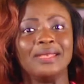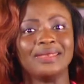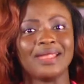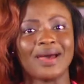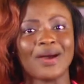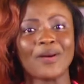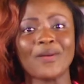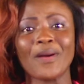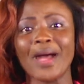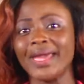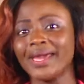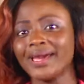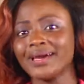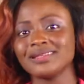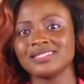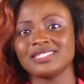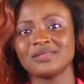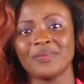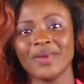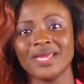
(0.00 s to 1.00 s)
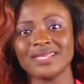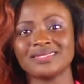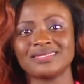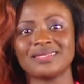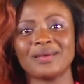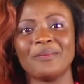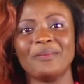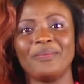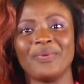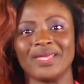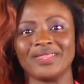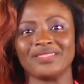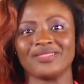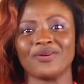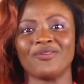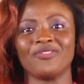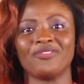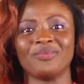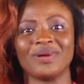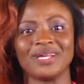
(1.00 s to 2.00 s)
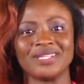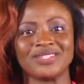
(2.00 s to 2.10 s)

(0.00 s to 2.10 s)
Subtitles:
Now I can space the birth of my